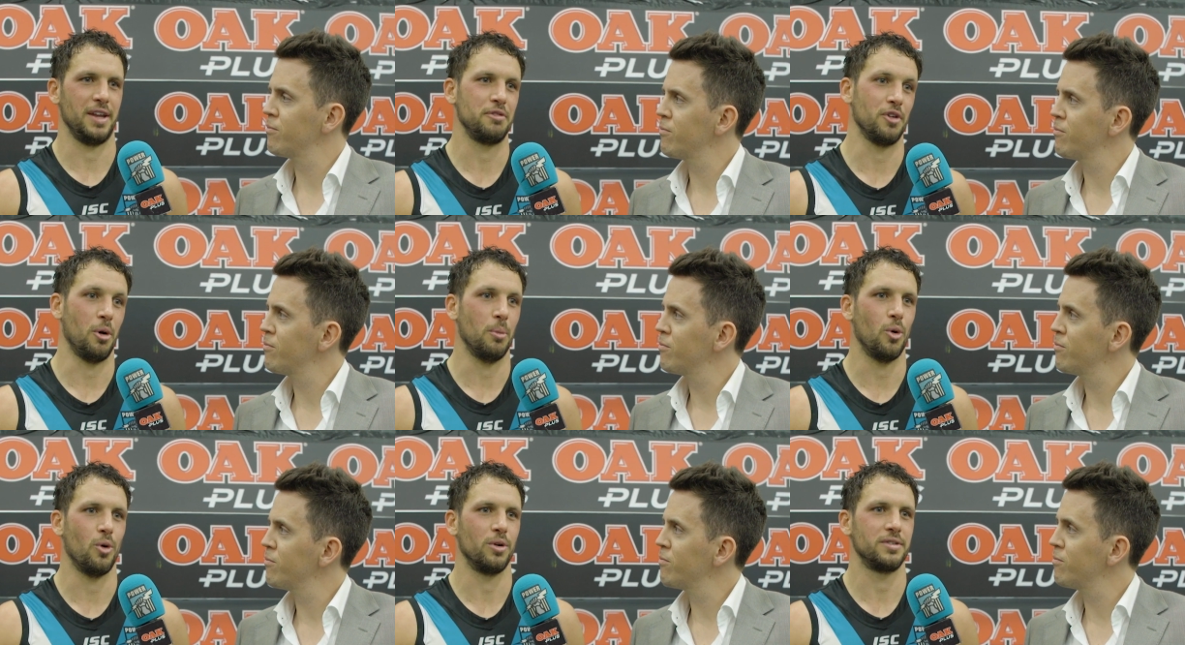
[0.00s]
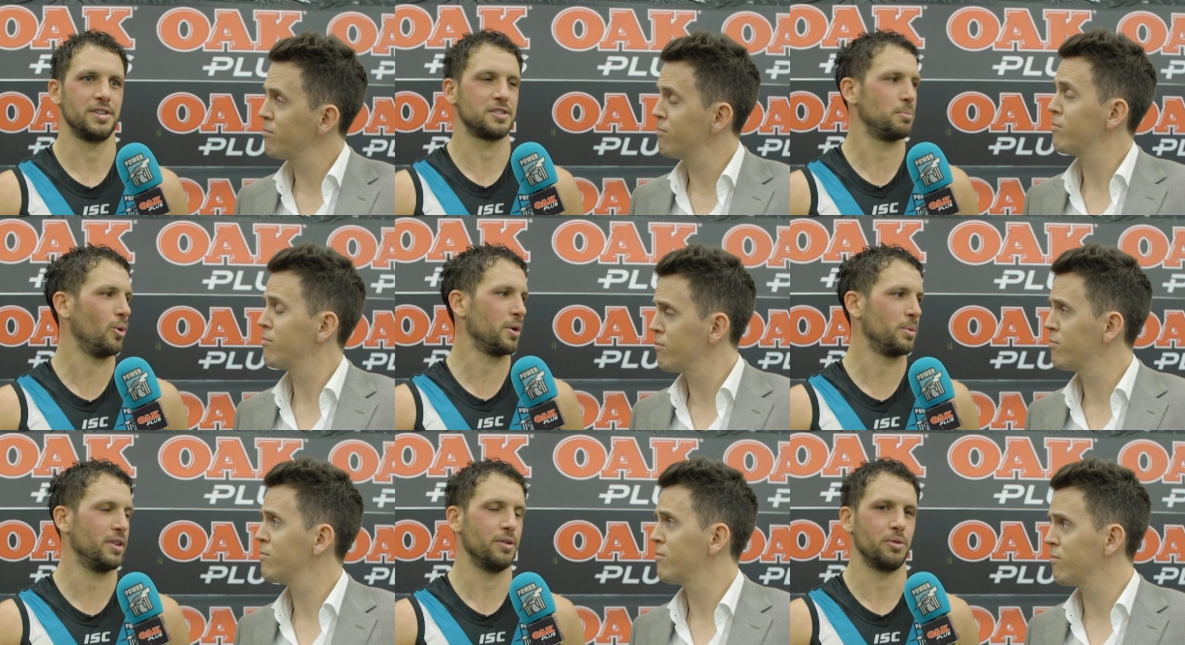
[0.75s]
Speaker 1: if not more,
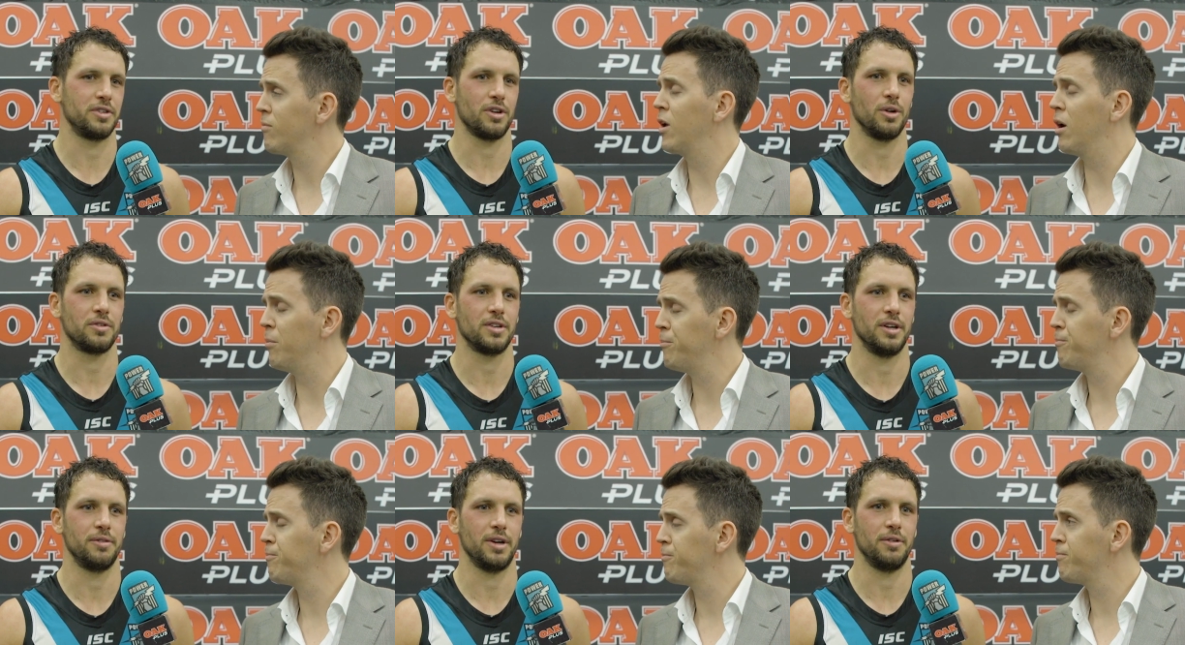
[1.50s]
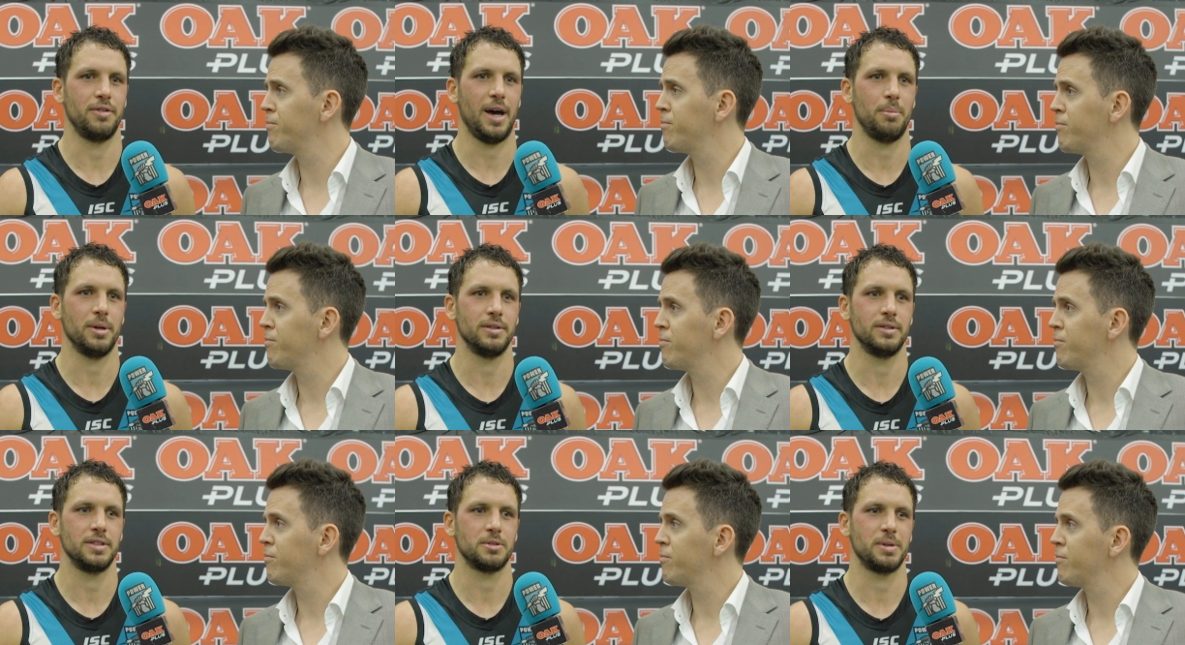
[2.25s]
disappointed with the results that have, have,
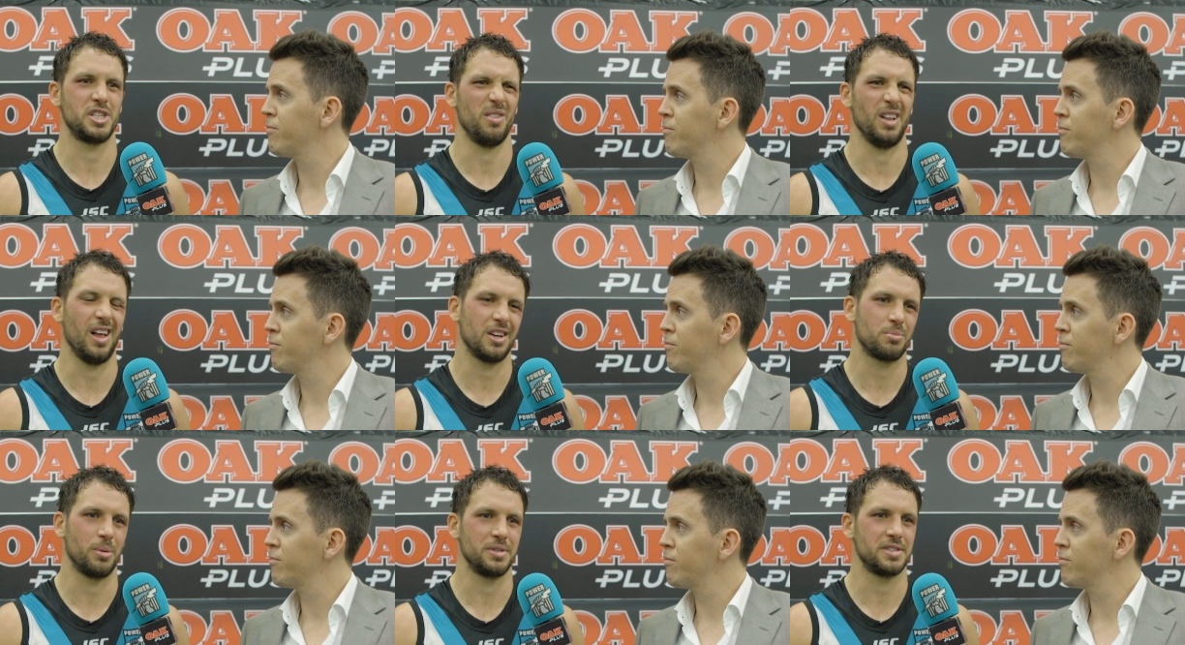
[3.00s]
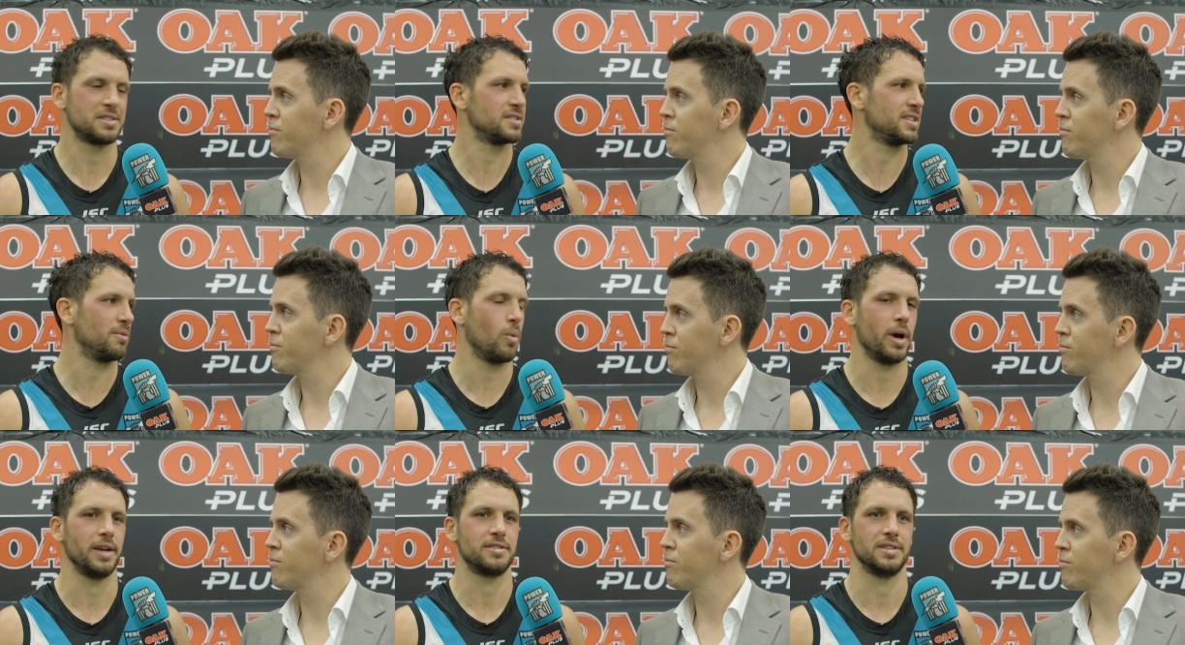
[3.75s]
happened, especially over the last probably six or seven
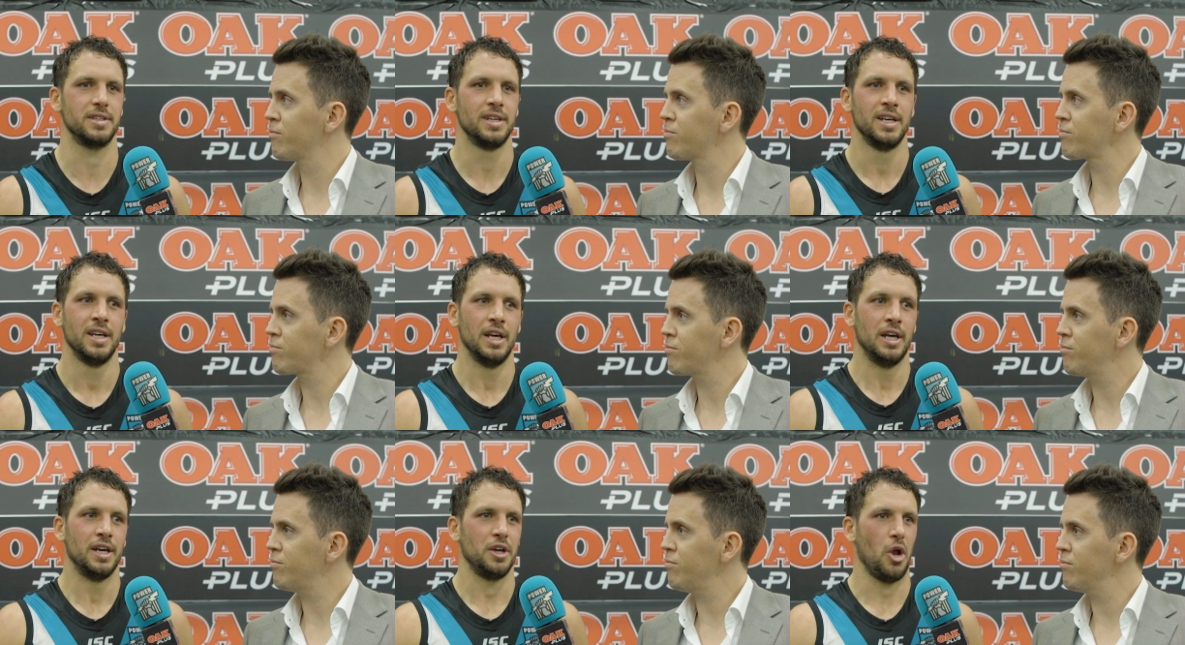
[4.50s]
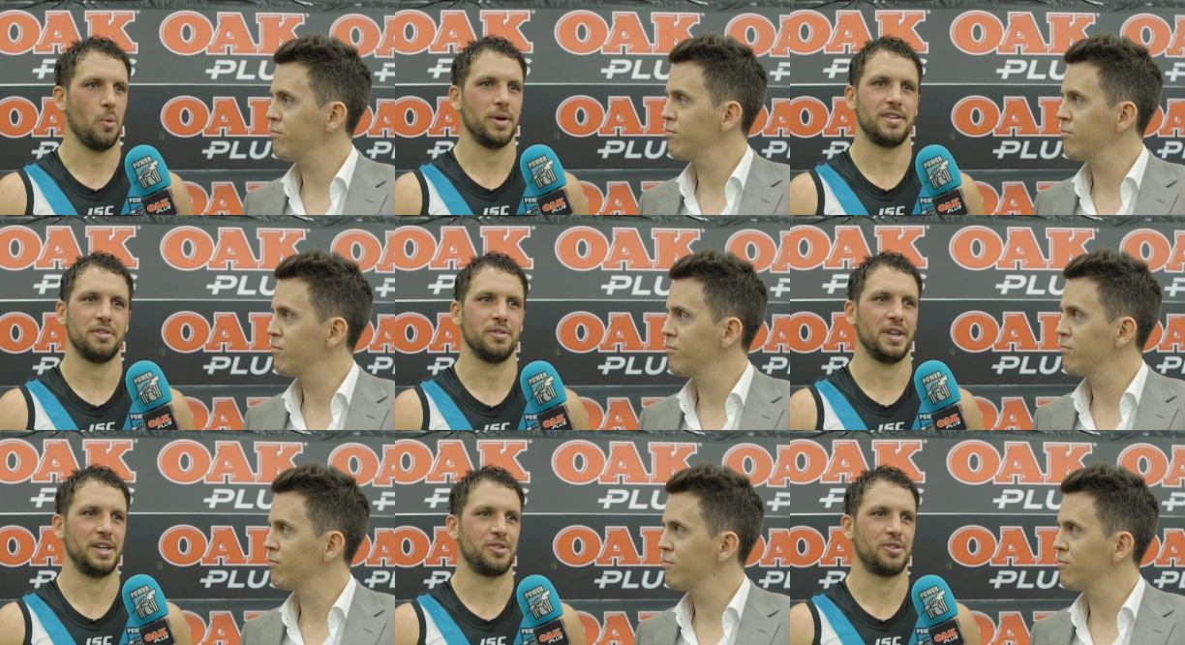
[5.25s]
weeks. And you know, we're definitely